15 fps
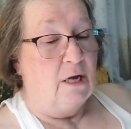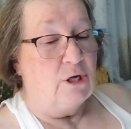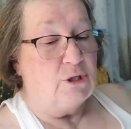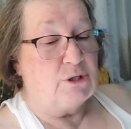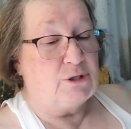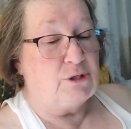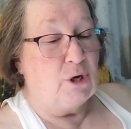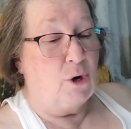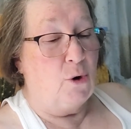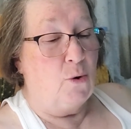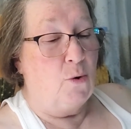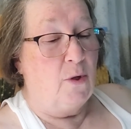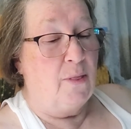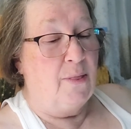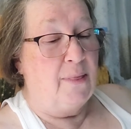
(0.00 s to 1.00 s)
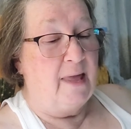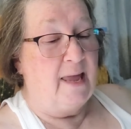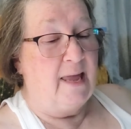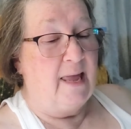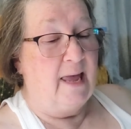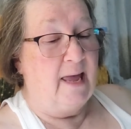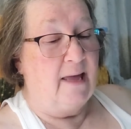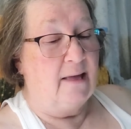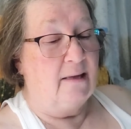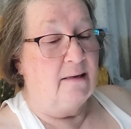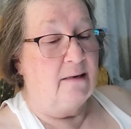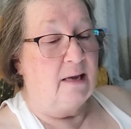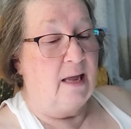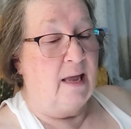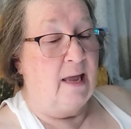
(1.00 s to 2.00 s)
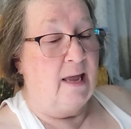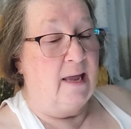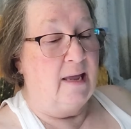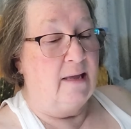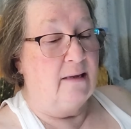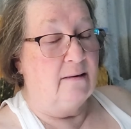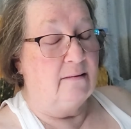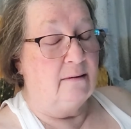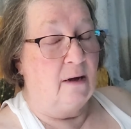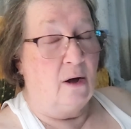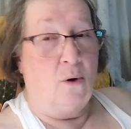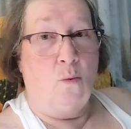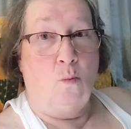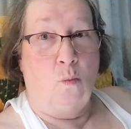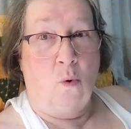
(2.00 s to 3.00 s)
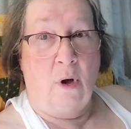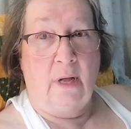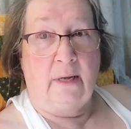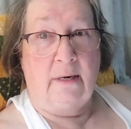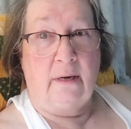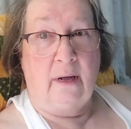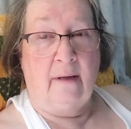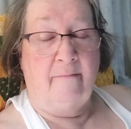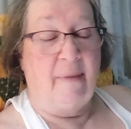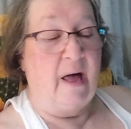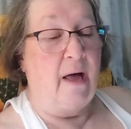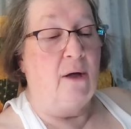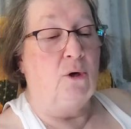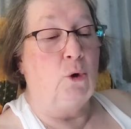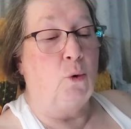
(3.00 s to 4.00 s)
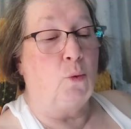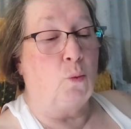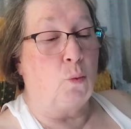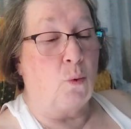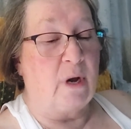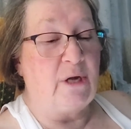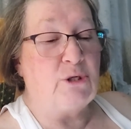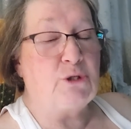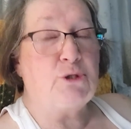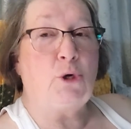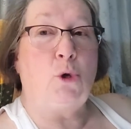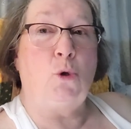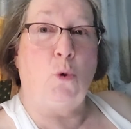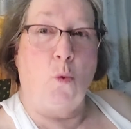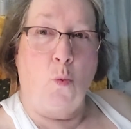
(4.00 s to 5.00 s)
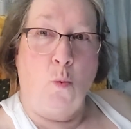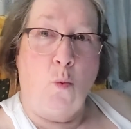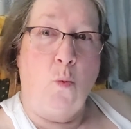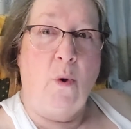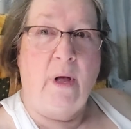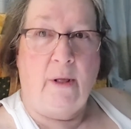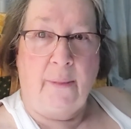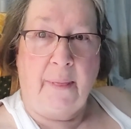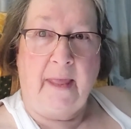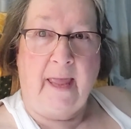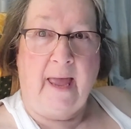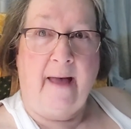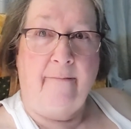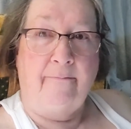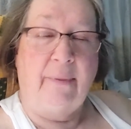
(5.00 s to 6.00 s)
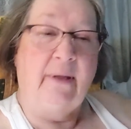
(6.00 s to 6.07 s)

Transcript: So they had a one about racial wealth gap.